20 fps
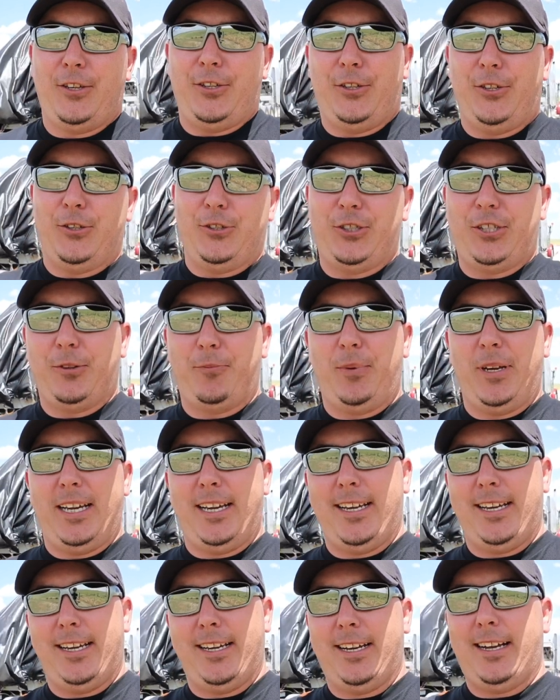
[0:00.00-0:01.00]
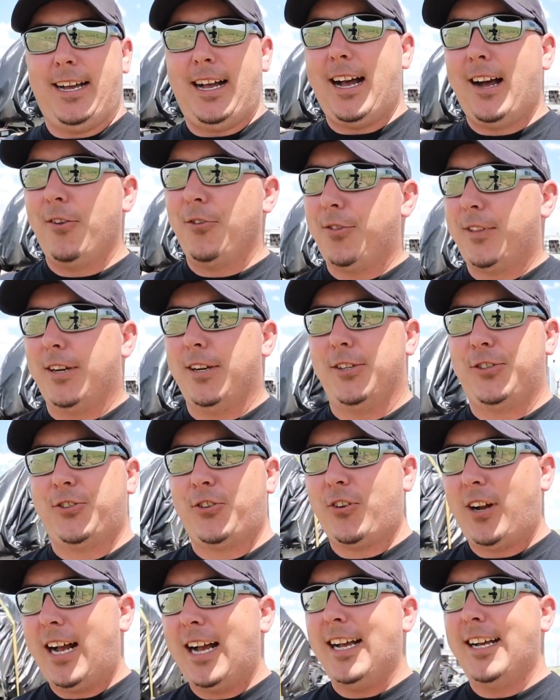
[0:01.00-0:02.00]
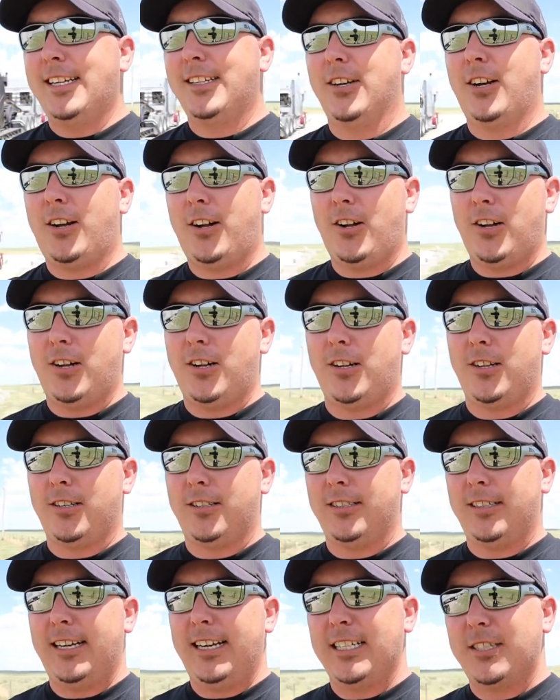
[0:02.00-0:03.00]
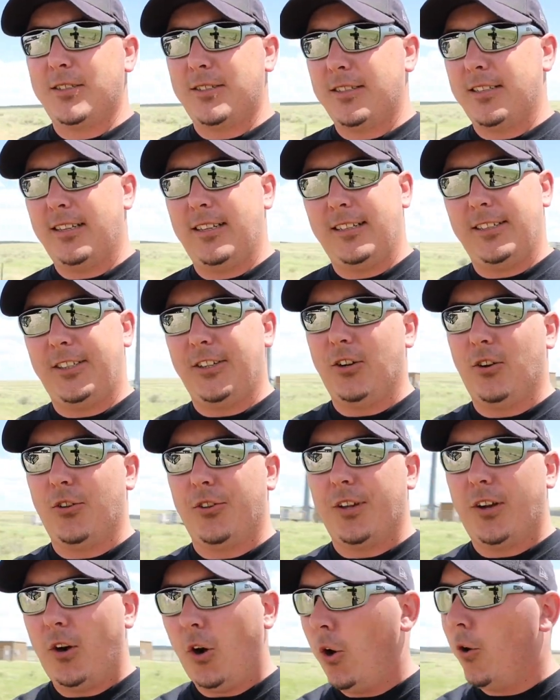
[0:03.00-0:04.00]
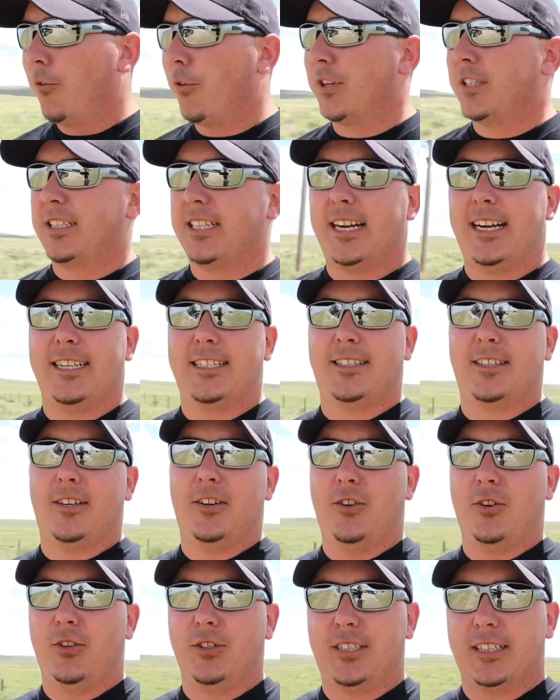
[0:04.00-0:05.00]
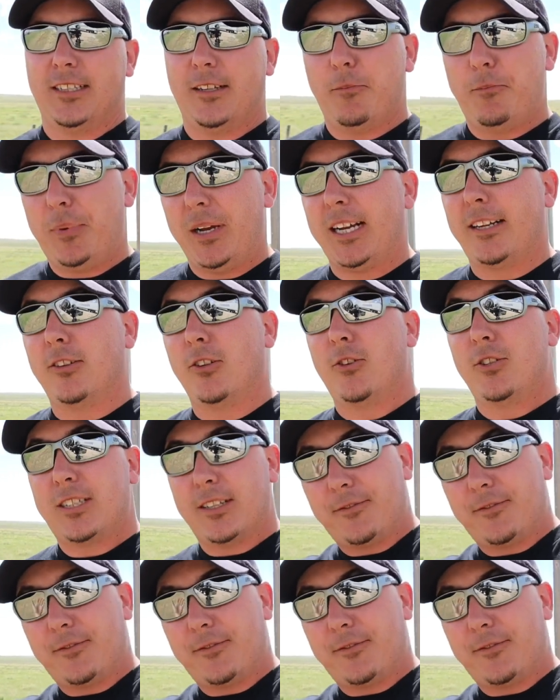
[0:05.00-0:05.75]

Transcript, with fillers: You should be out there trying to haul, as you know, the oversized loads and the big loads.